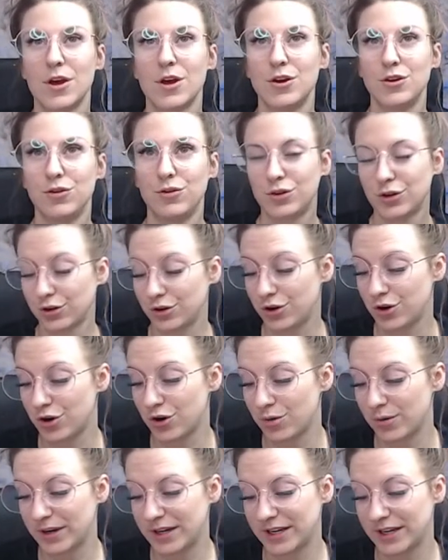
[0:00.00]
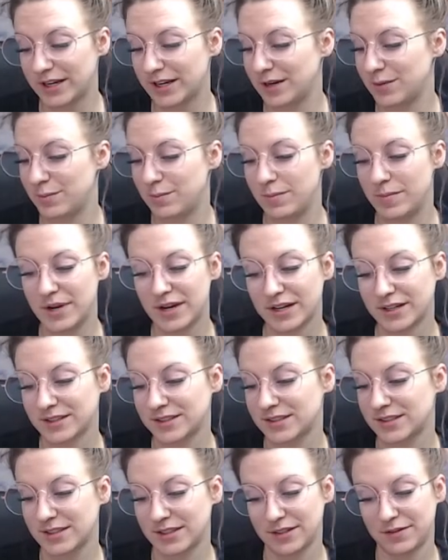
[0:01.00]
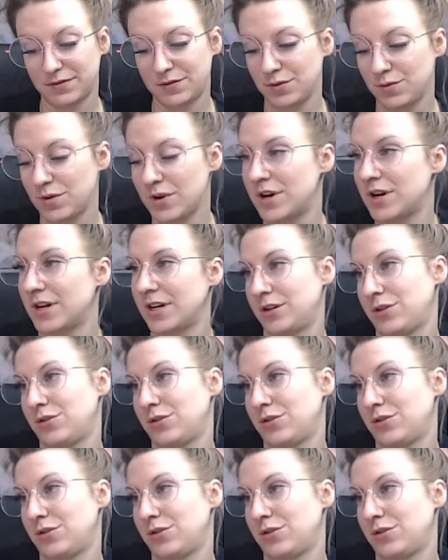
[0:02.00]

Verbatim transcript: You can go in and mix if you want.